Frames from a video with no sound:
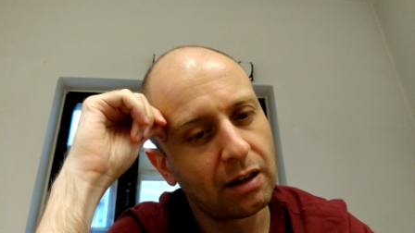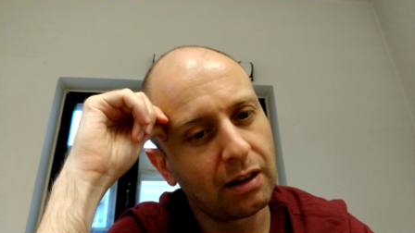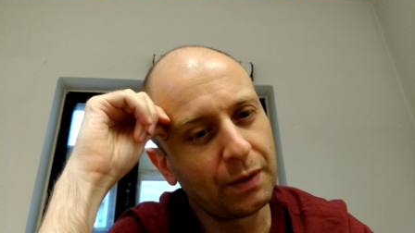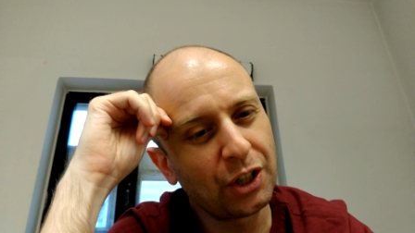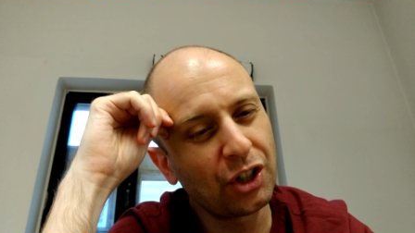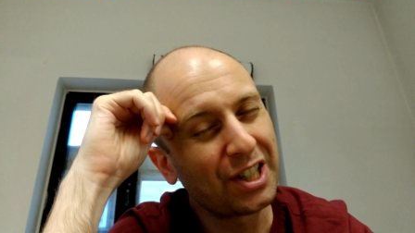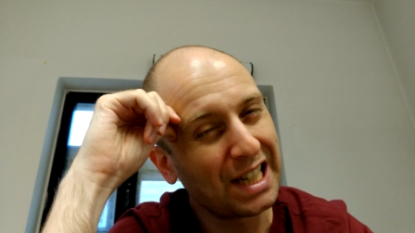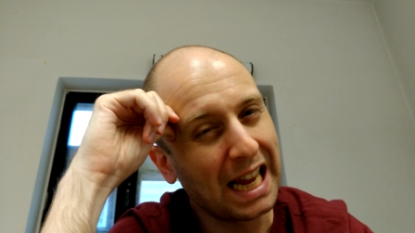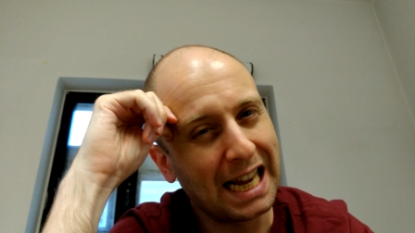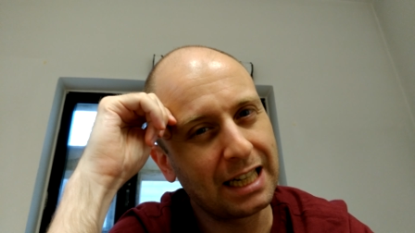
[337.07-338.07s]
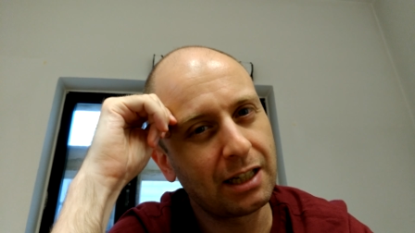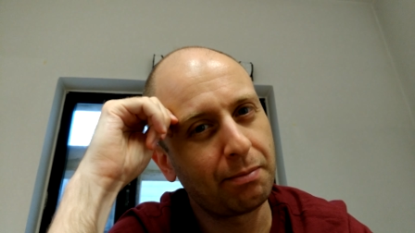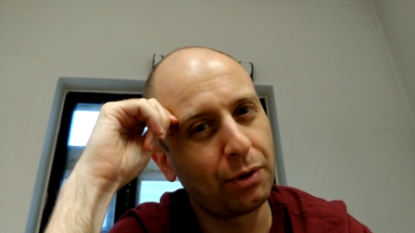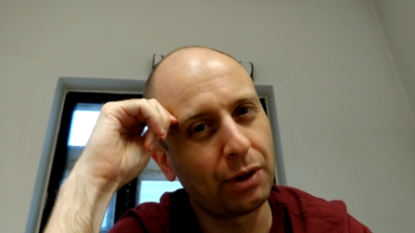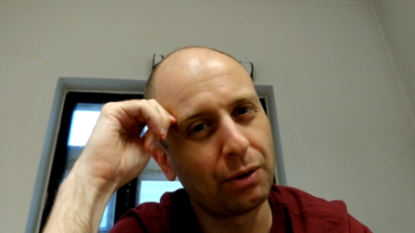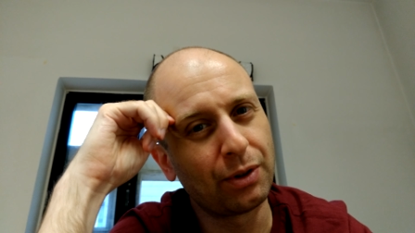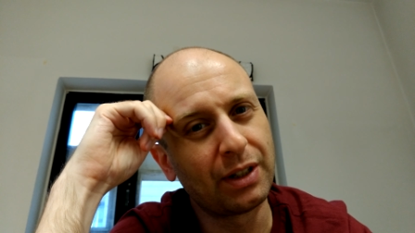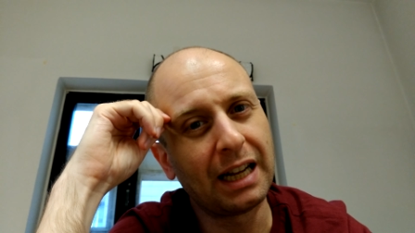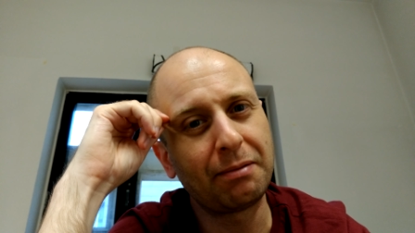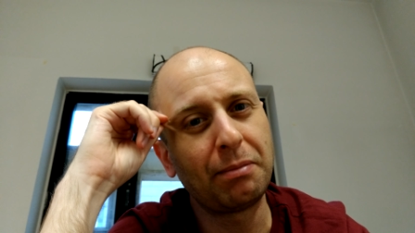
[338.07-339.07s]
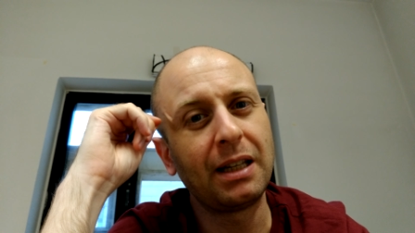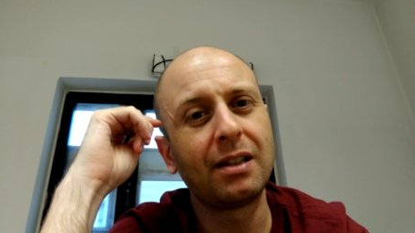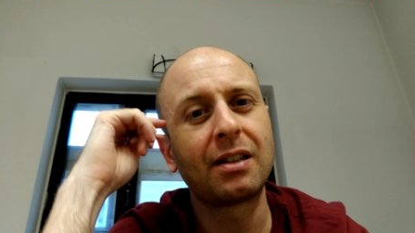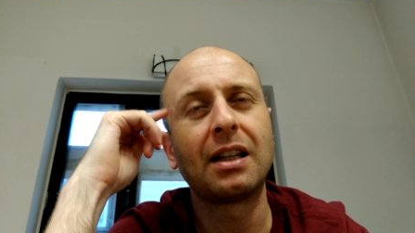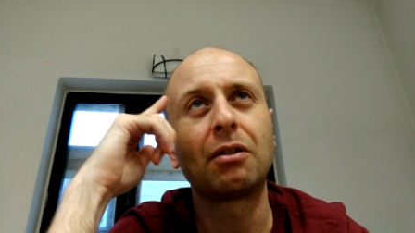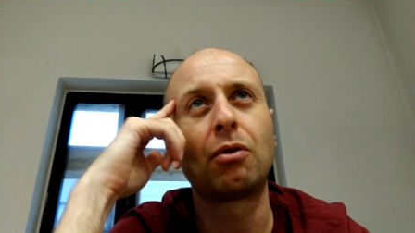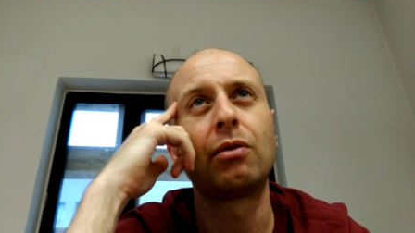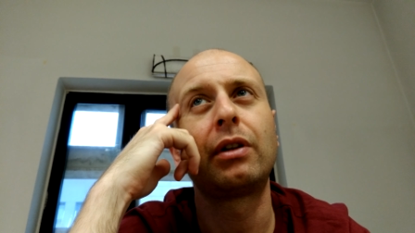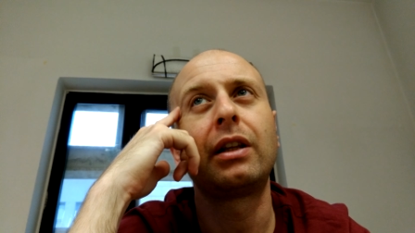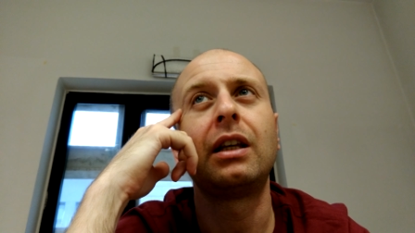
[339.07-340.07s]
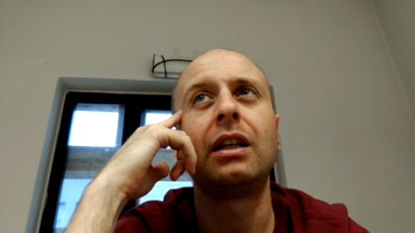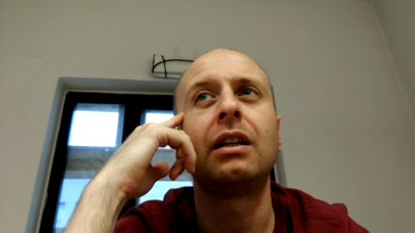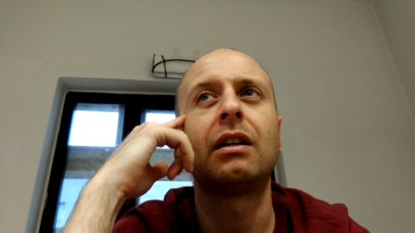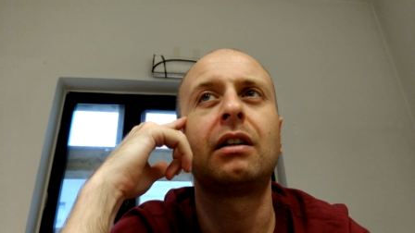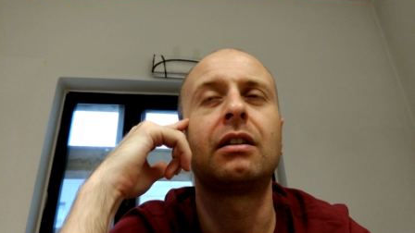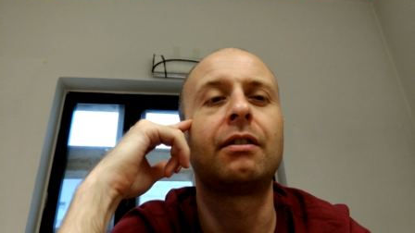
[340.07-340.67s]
which is sad because that means that only uh,